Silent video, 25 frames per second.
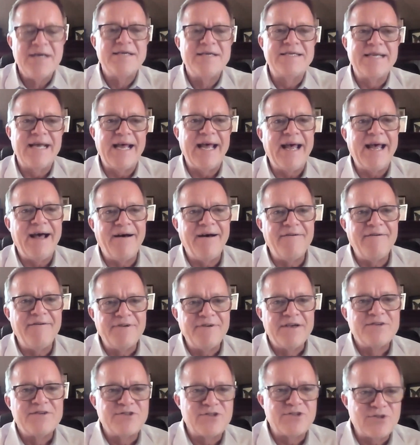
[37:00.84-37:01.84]
to
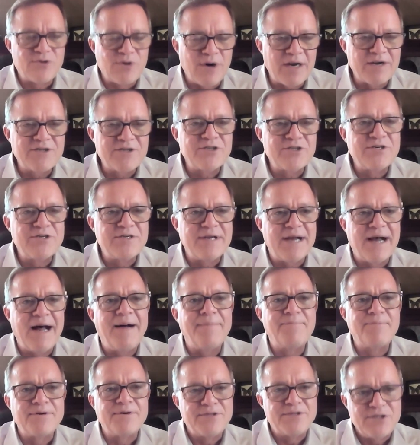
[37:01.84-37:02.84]
have structured
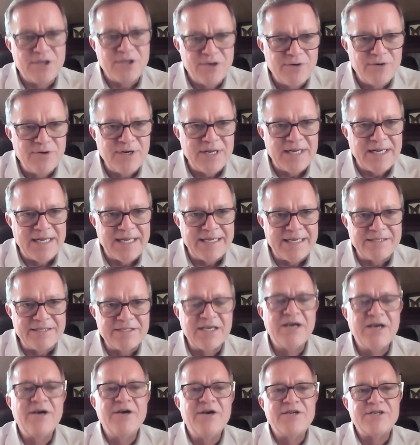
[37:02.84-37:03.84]

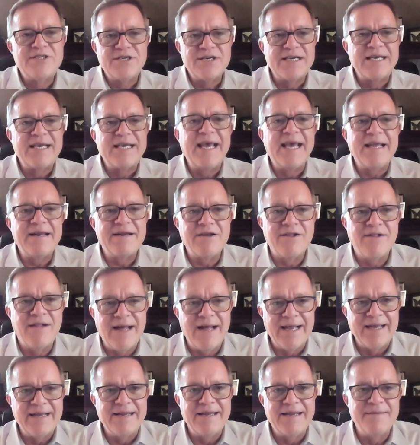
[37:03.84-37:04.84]
opportunities to get
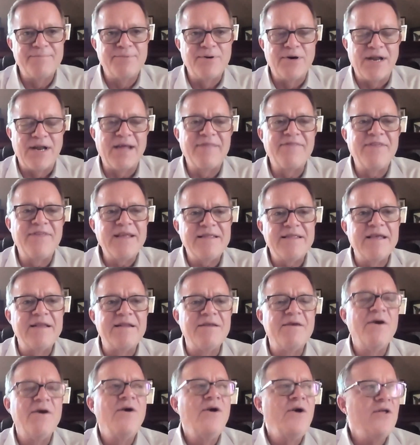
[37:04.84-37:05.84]
client input. I think
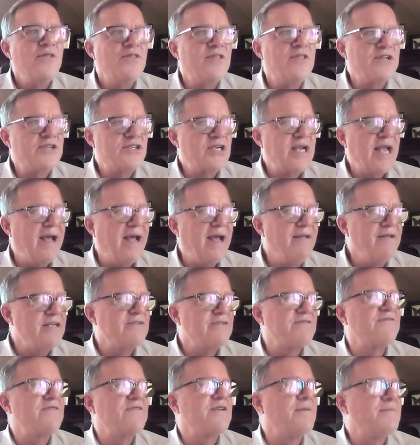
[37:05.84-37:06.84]
that the
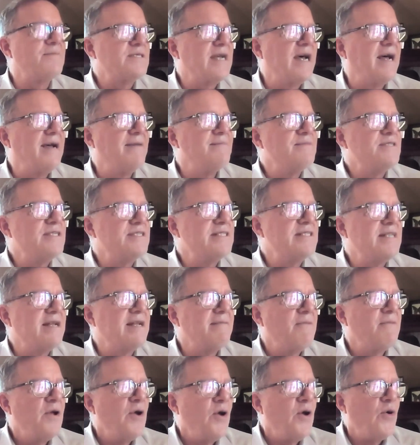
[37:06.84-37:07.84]
challenge sometimes is
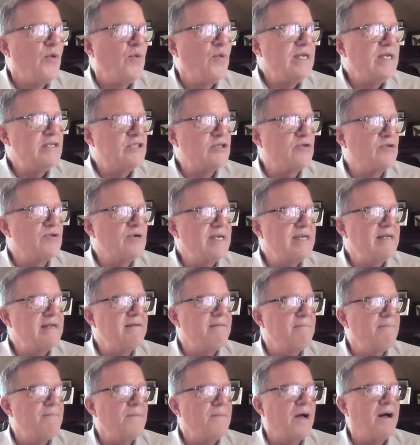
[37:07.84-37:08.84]
that we
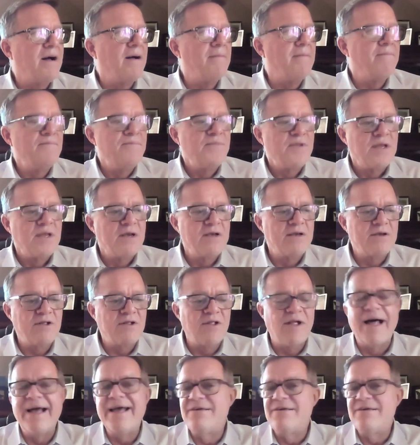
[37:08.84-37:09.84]
treat
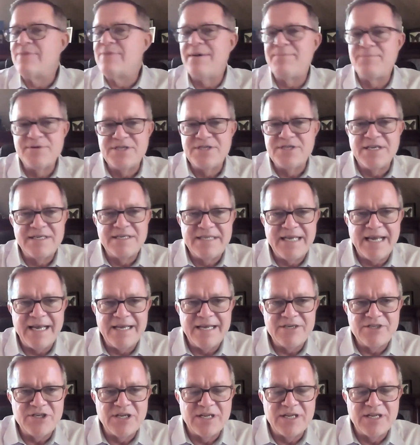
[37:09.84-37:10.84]
client
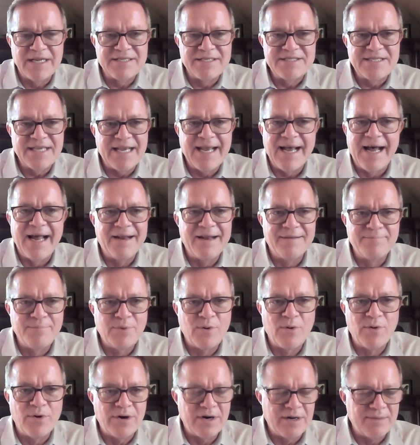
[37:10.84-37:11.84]
representation, let's say on a
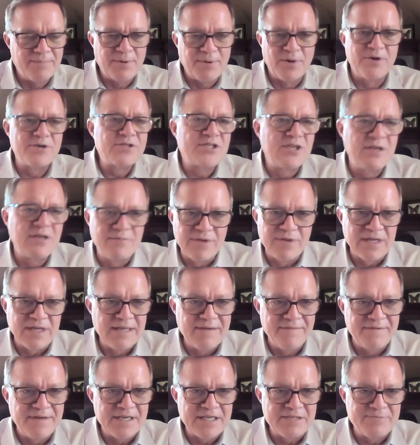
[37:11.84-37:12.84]
board, a person with
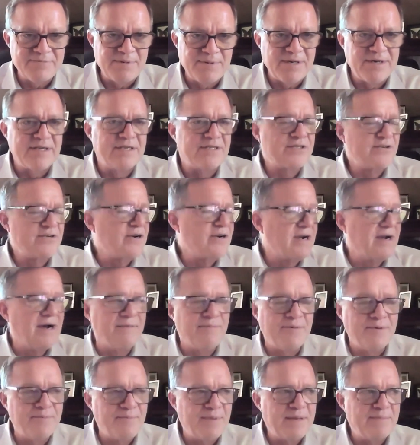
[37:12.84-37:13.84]
lived experience or a
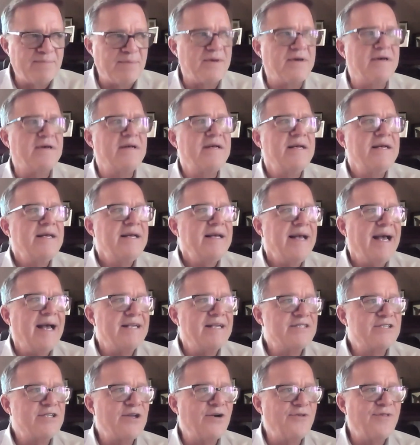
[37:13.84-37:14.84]
couple people,
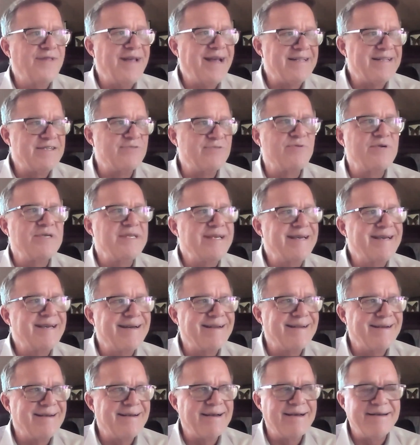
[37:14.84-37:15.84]
as though that's really
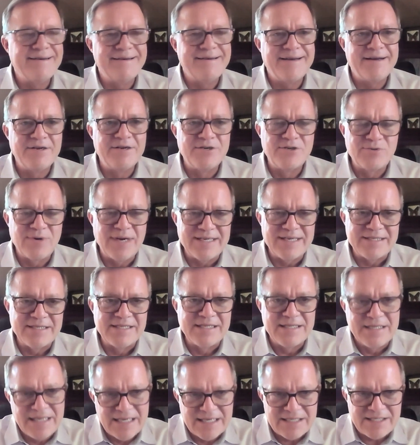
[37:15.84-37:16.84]
going to address
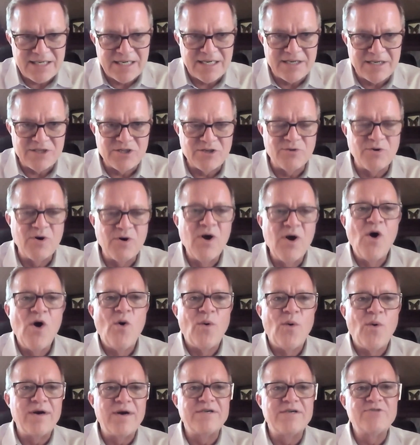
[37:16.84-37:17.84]
this issue.
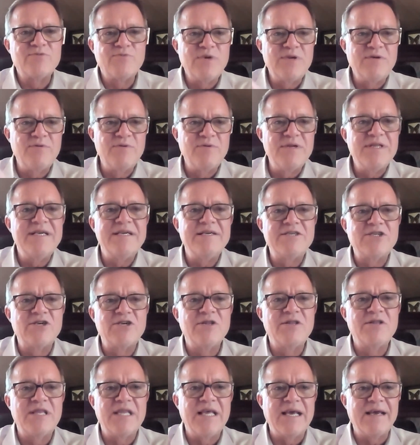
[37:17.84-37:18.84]
Whereas we really
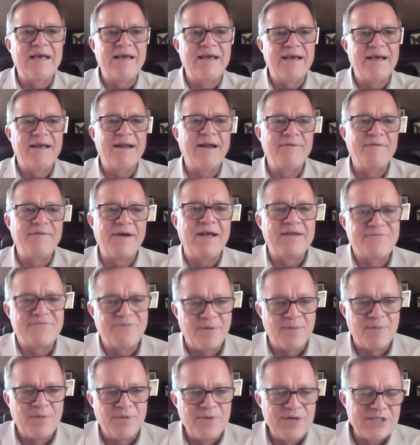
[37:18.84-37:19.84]
should think,
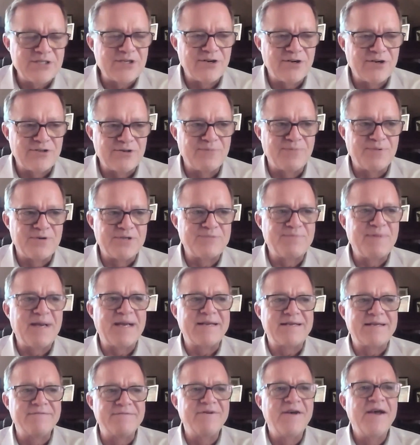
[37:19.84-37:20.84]
from a researcher
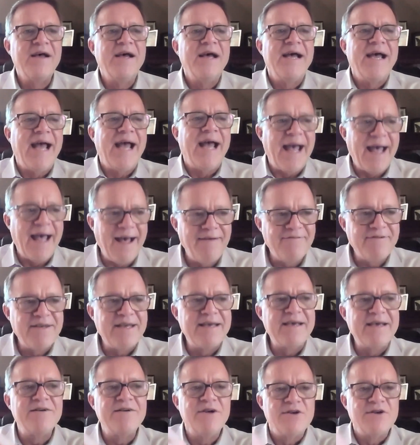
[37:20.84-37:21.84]
perspective,
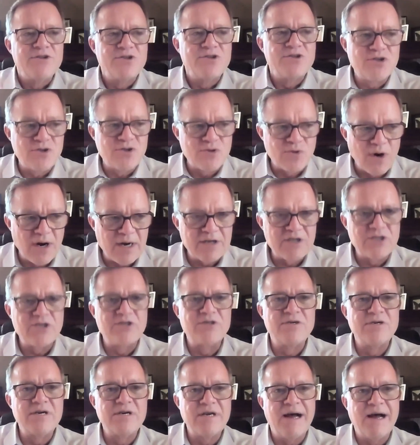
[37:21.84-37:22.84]
having
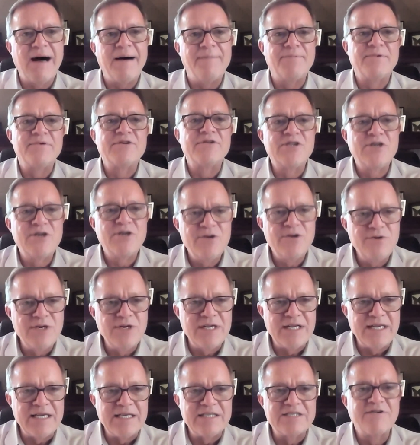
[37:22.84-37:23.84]
structured
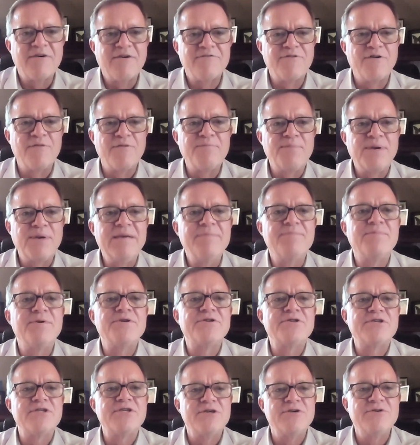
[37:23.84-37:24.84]
opportunities for
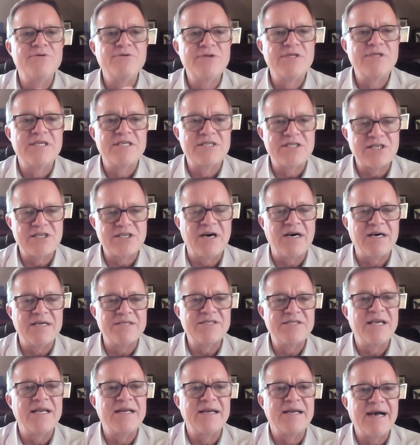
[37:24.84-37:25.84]
people to
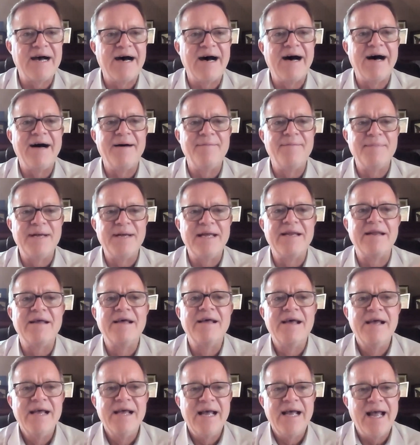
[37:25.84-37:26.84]
discuss and comment
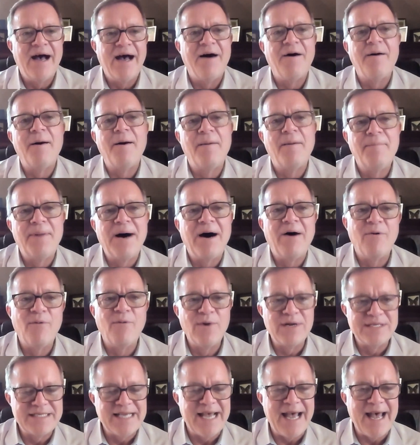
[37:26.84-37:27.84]
about
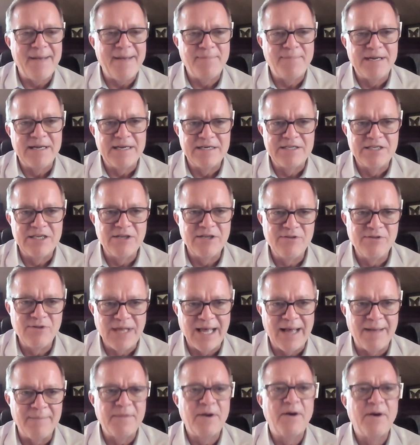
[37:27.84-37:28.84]
what's happening to
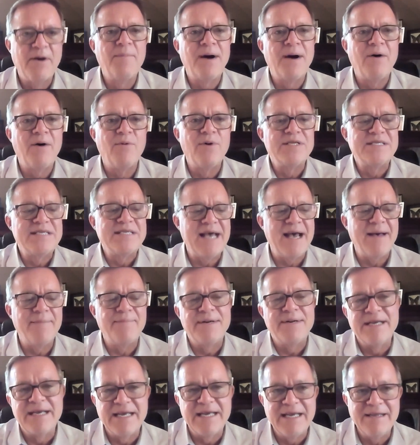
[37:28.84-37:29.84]
them, about what's
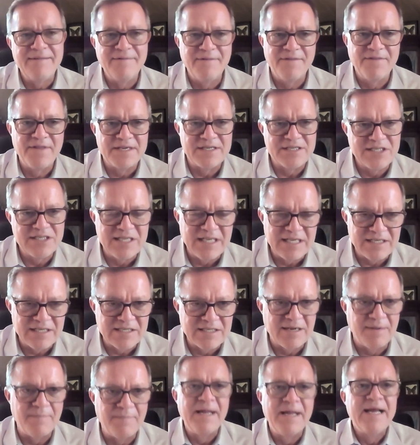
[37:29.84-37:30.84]
happening in the
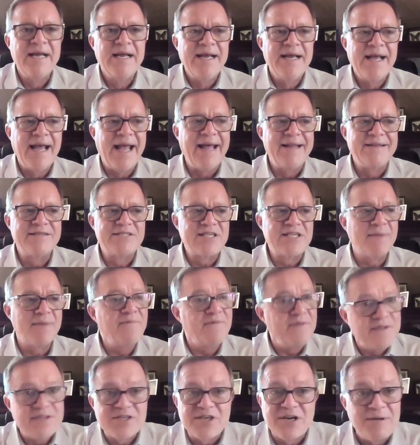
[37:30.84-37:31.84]
system. And some
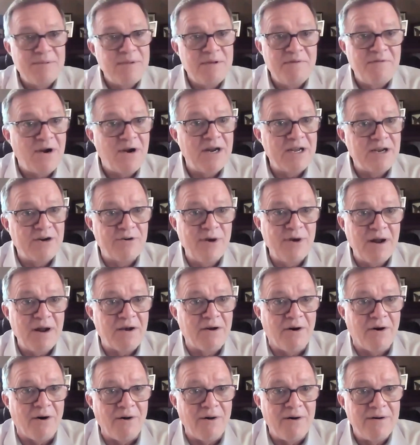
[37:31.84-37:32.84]
of it's going to be very
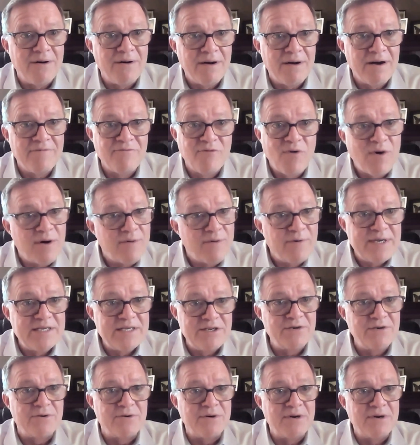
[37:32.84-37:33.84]
critical of what we
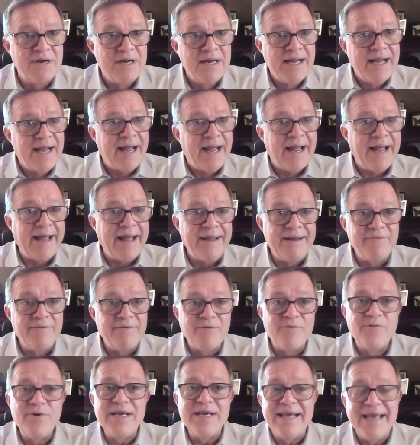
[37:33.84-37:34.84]
do.
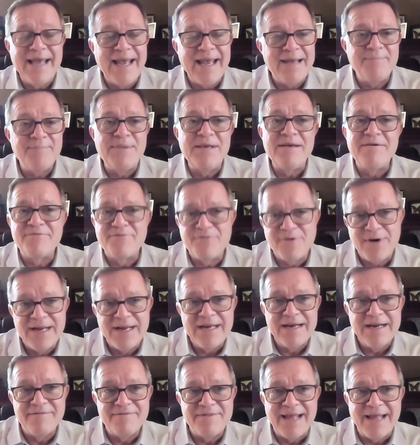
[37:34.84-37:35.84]
And we can't be
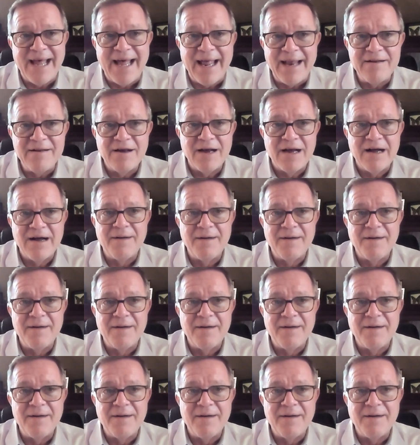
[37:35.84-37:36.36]
afraid of that.